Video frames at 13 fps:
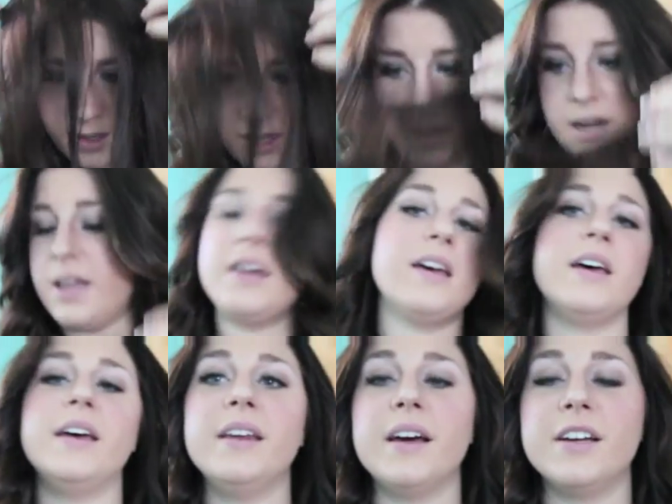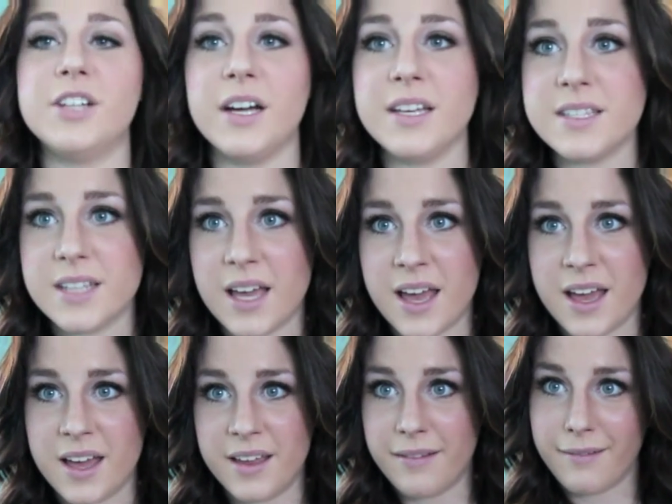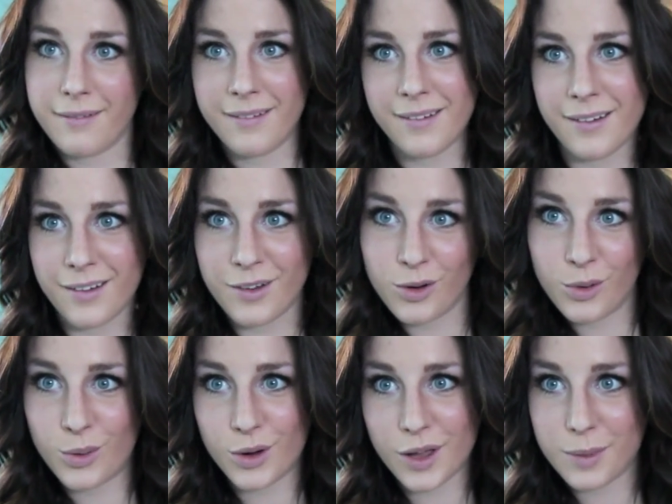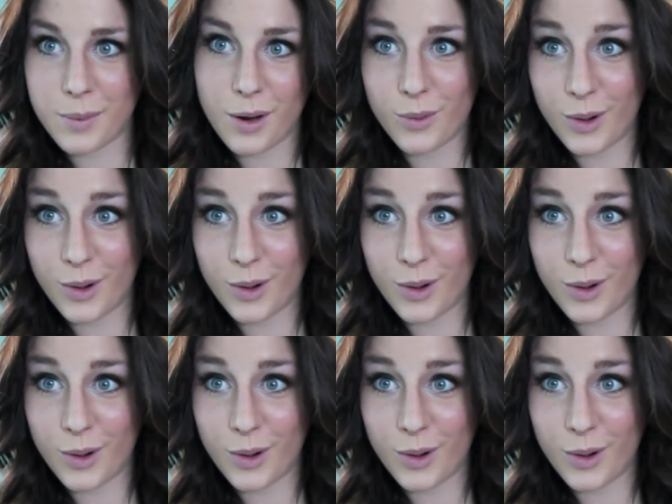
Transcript: cut it and adjust and we'll get the ball